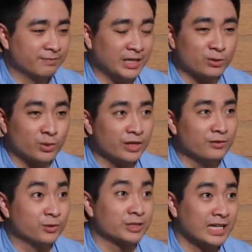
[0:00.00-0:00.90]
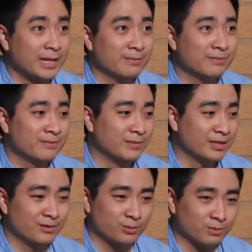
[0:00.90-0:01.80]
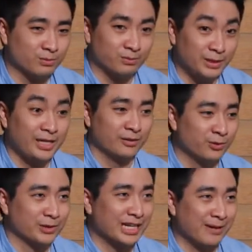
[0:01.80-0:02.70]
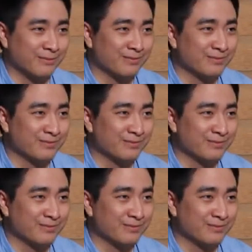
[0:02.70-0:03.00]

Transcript: not working full-time, but being full-time.